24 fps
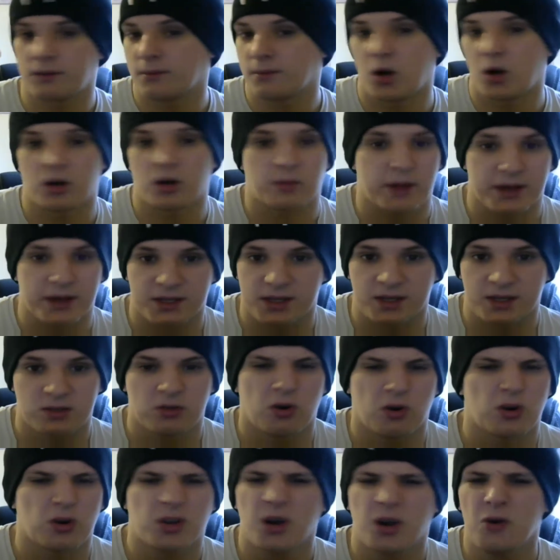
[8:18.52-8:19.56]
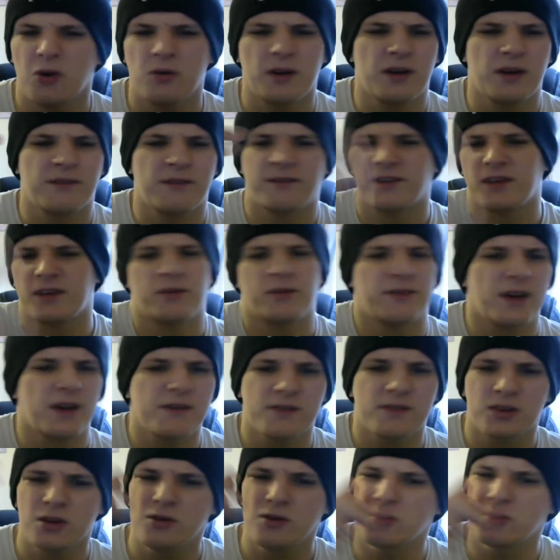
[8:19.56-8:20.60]
Markiplier's next tour. Go if your
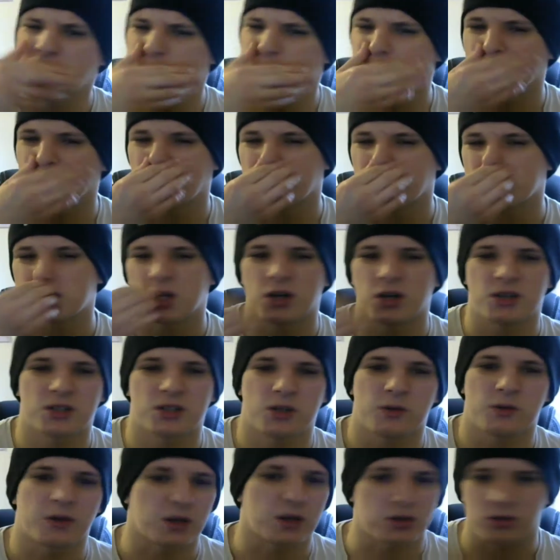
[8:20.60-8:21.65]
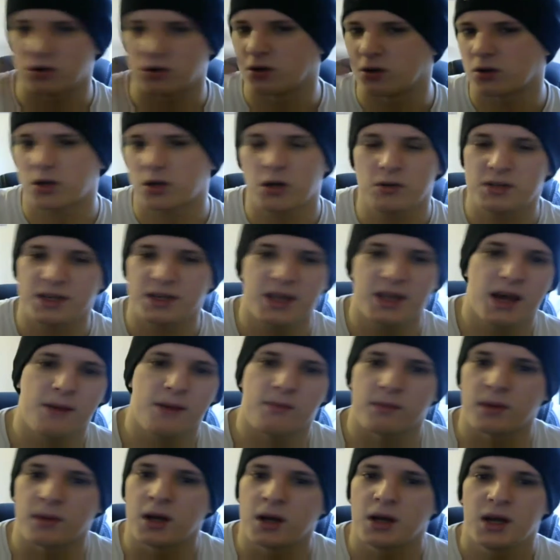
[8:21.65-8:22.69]
favorite YouTuber even starts doing a tour, go to
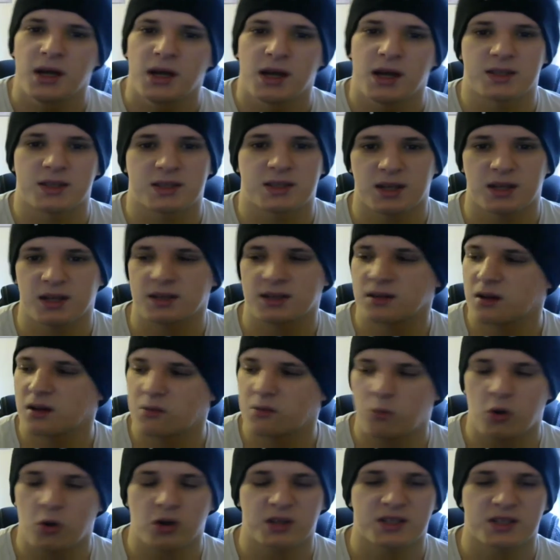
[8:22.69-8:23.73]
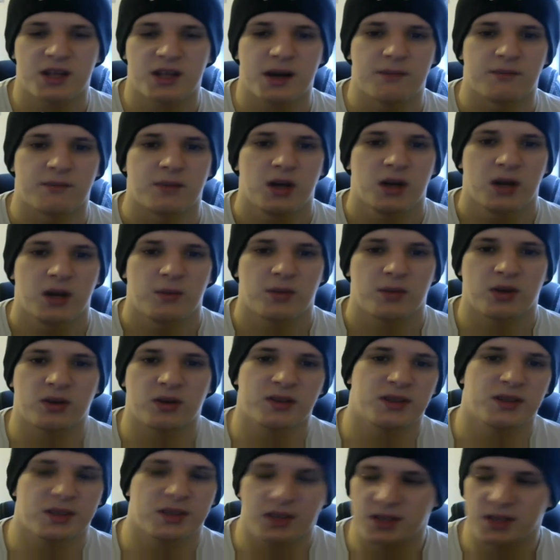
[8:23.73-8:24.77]
them and watch them,
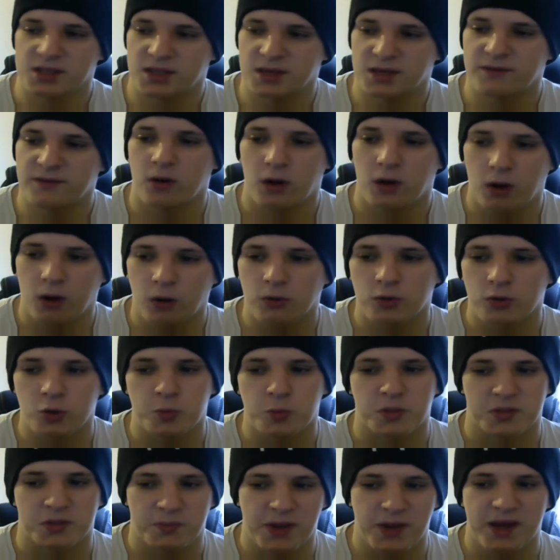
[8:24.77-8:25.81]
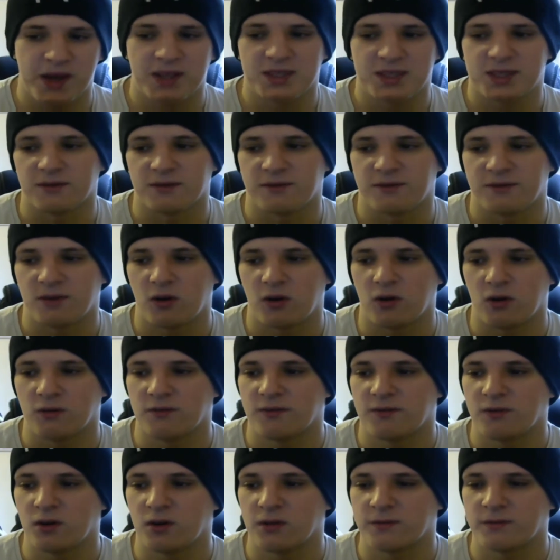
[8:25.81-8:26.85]
because it does give you a whole new perspective of